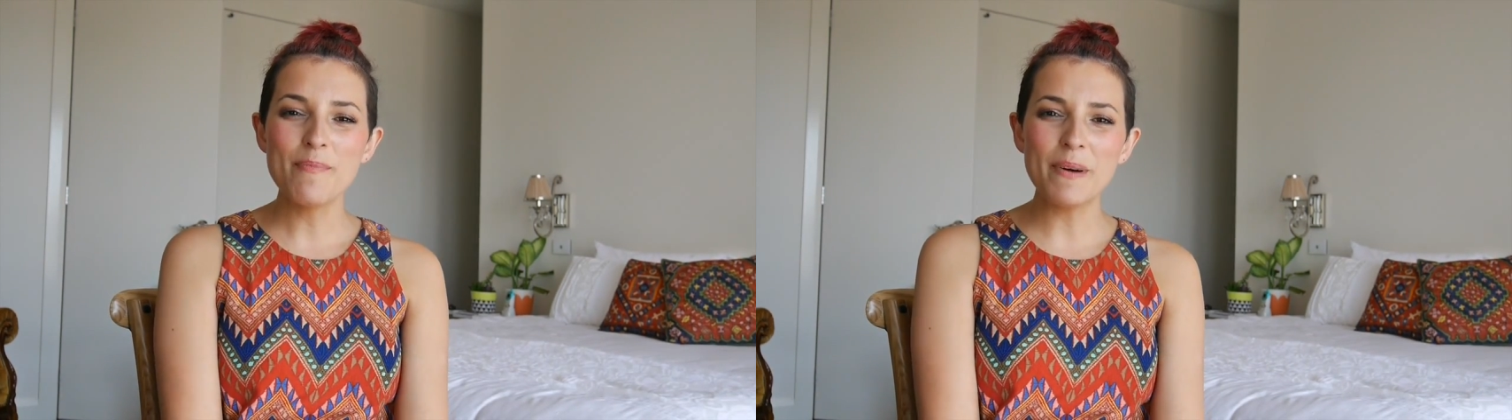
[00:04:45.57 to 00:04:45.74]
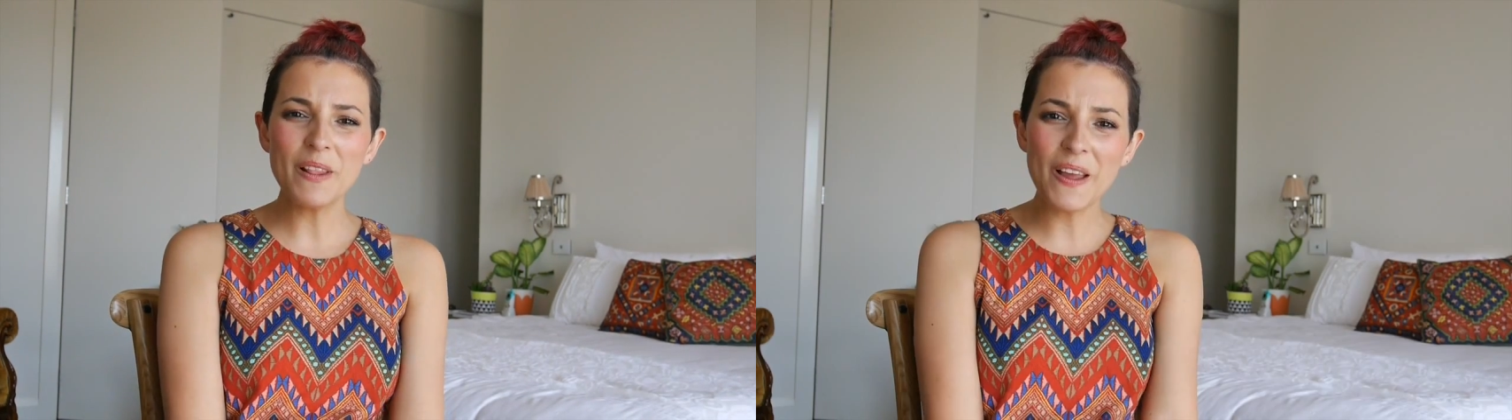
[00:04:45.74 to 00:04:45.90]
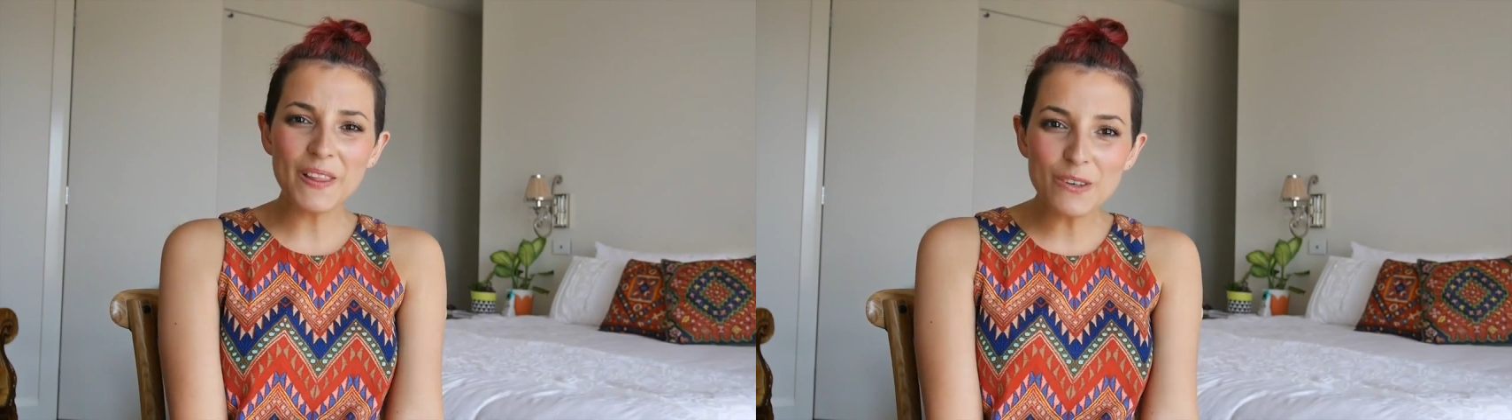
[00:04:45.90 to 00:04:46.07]

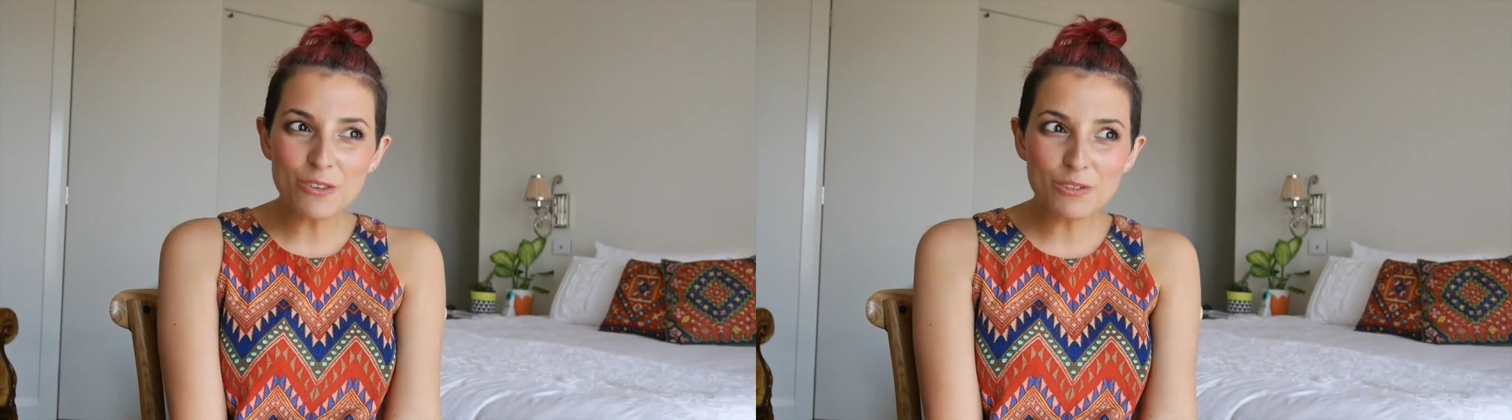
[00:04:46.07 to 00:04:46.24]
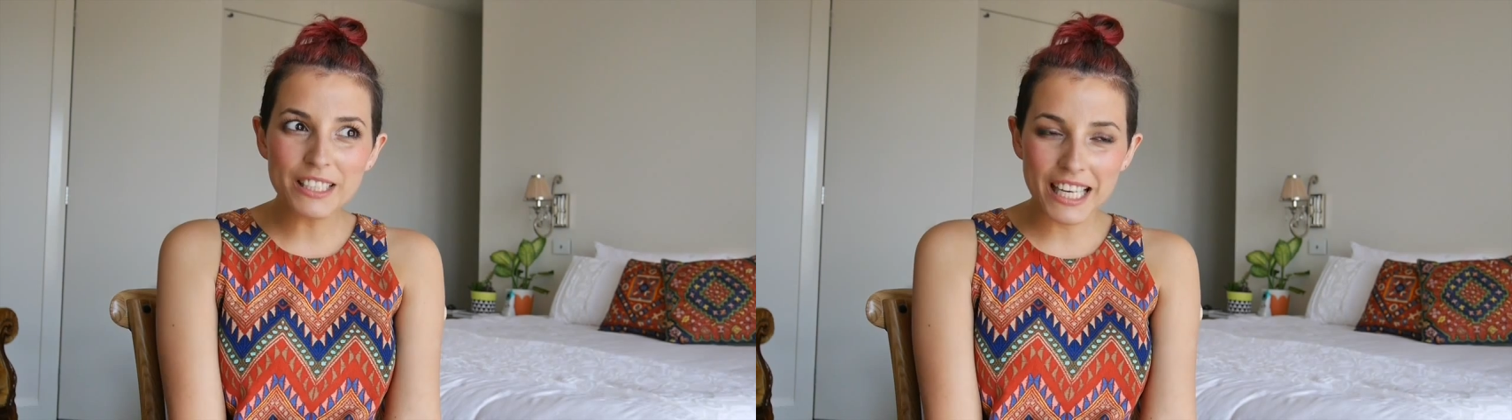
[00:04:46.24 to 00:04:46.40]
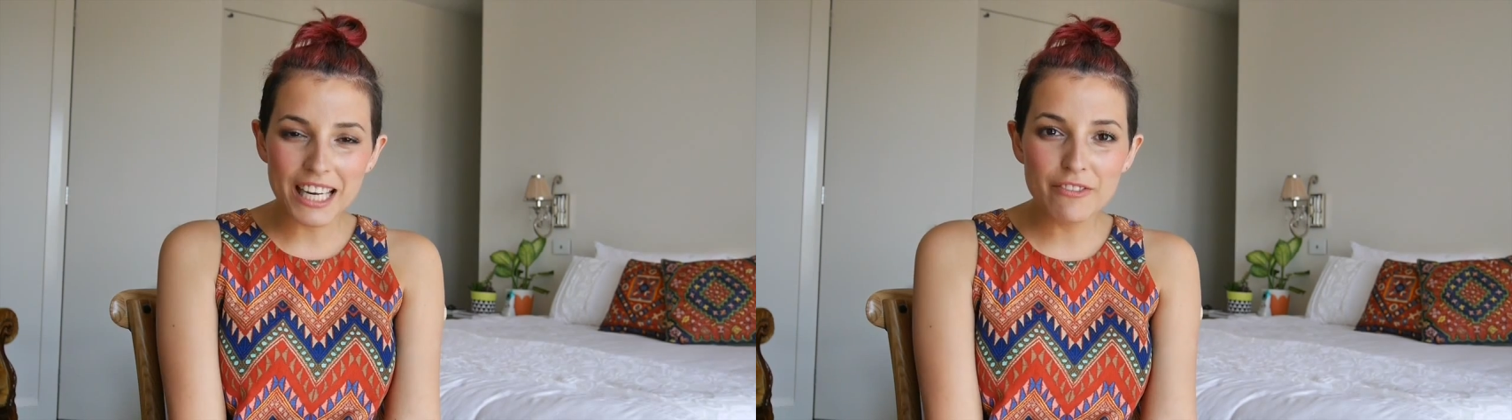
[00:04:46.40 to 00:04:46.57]
But like
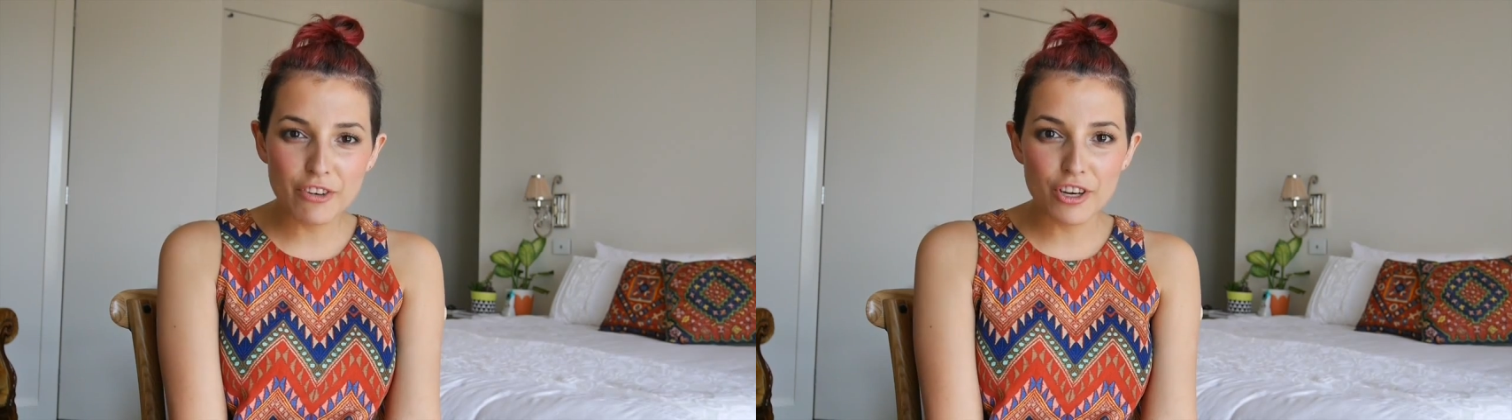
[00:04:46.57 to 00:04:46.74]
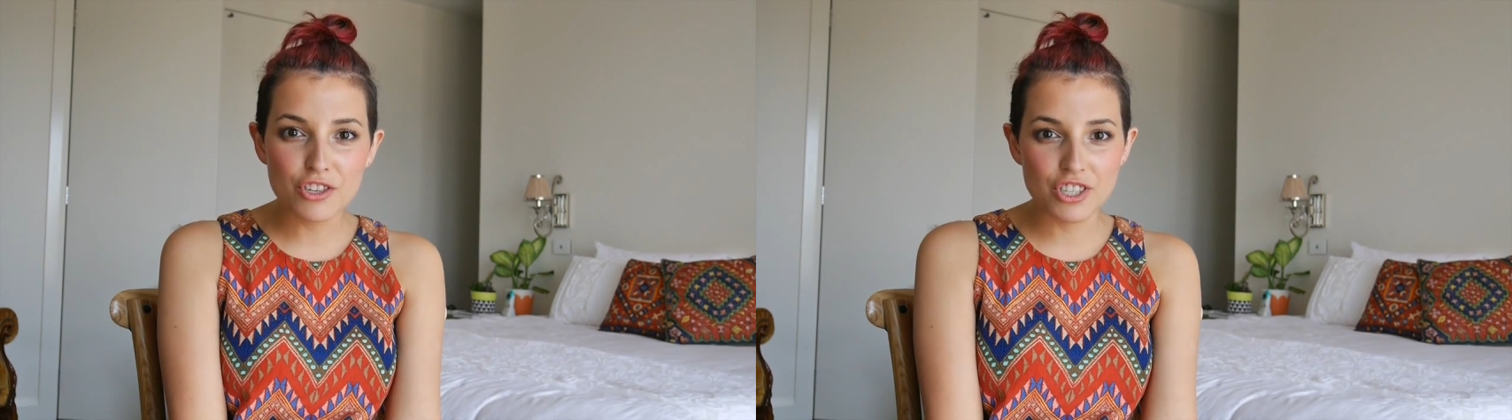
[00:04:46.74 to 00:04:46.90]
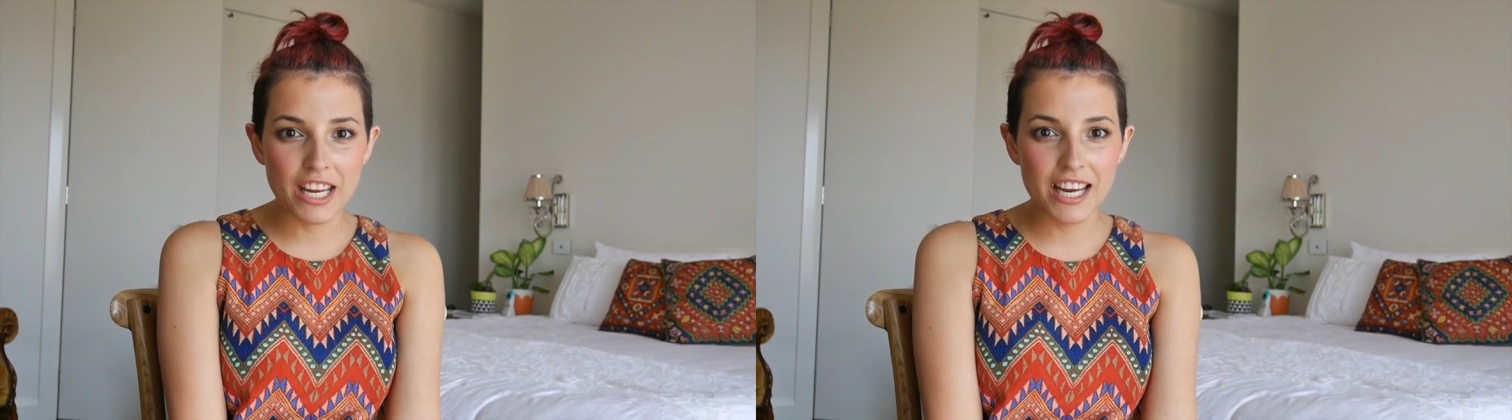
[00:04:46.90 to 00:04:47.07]
little kid
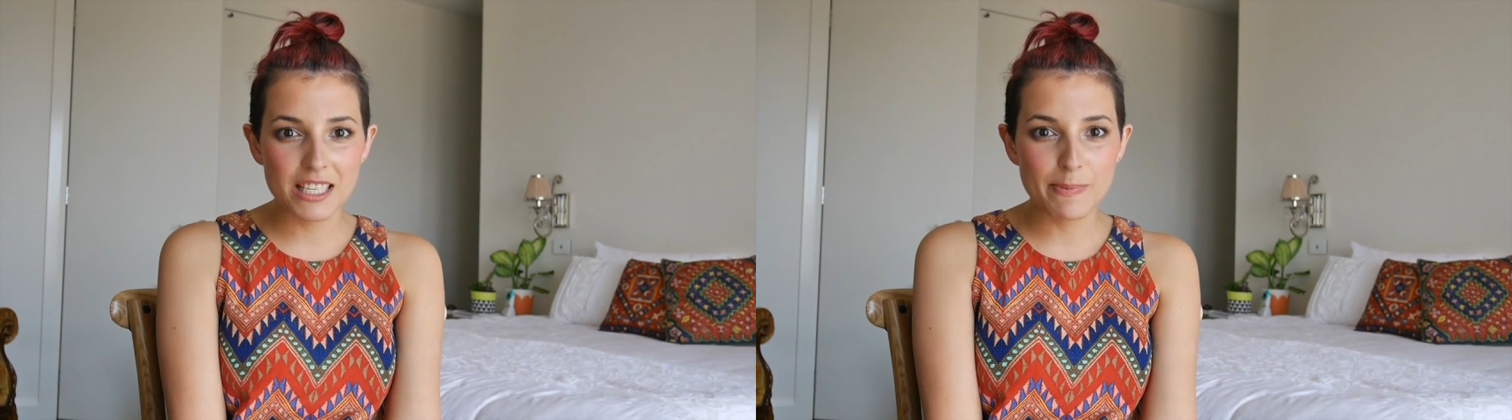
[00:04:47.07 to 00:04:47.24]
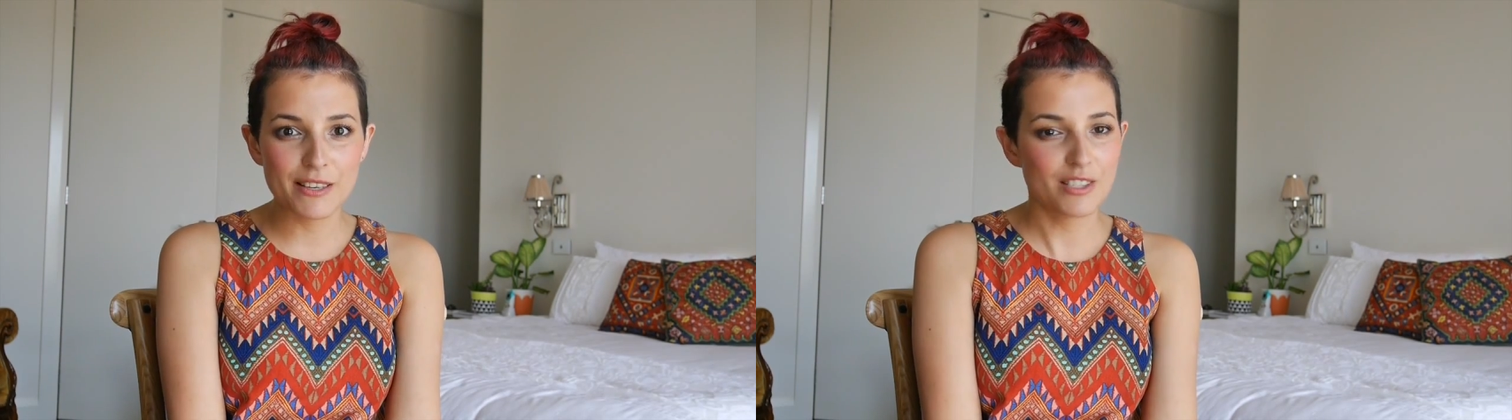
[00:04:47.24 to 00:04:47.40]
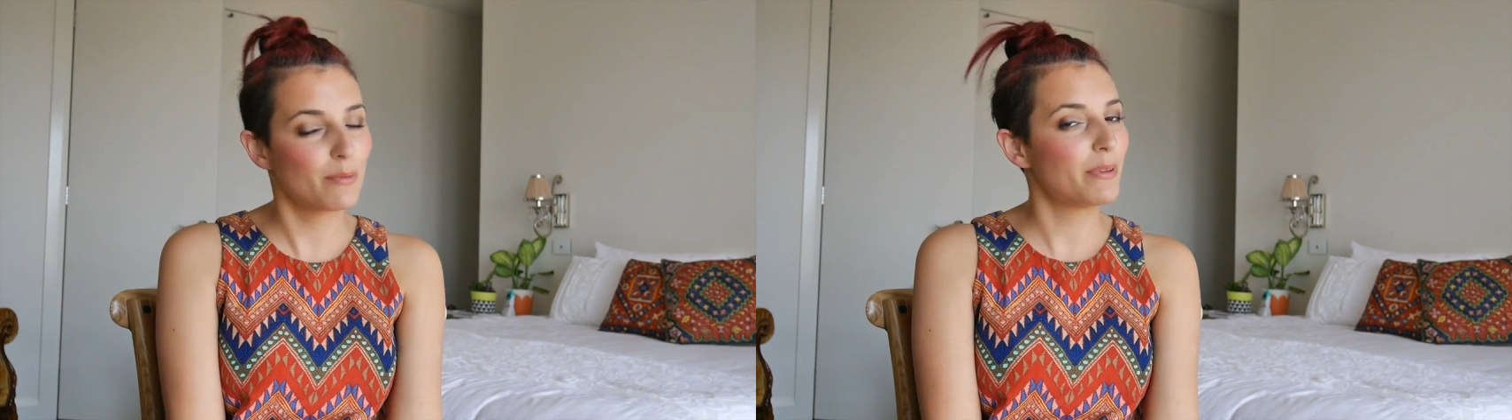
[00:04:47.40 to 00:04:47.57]
version
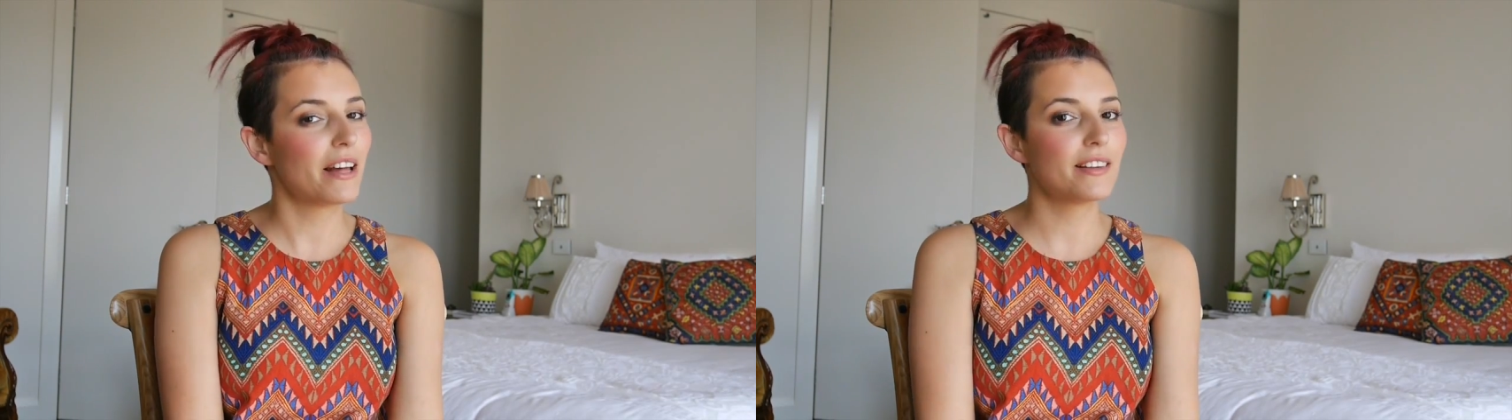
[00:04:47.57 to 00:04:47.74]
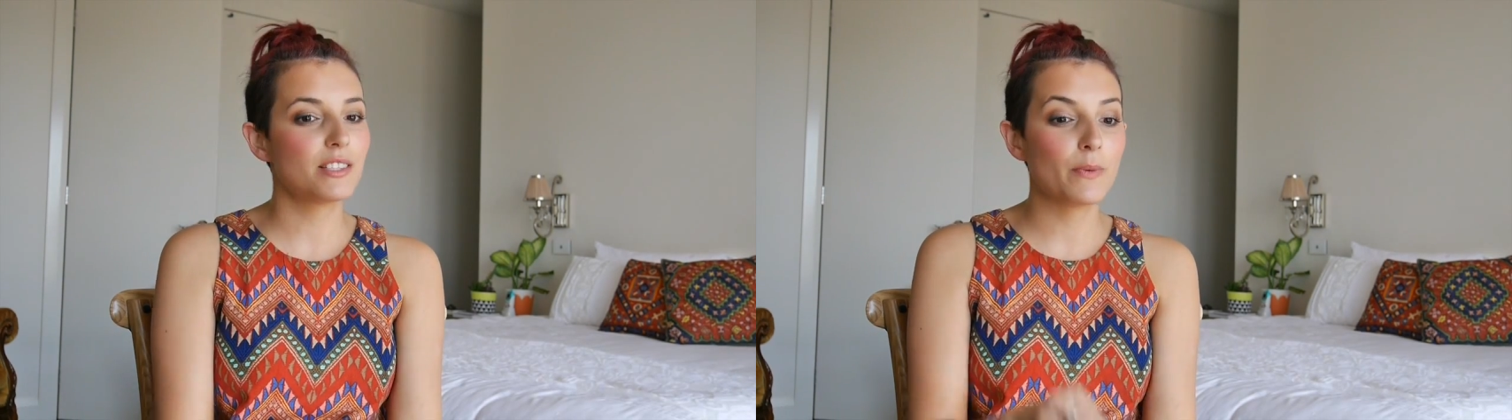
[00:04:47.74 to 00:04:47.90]
antipasto platter,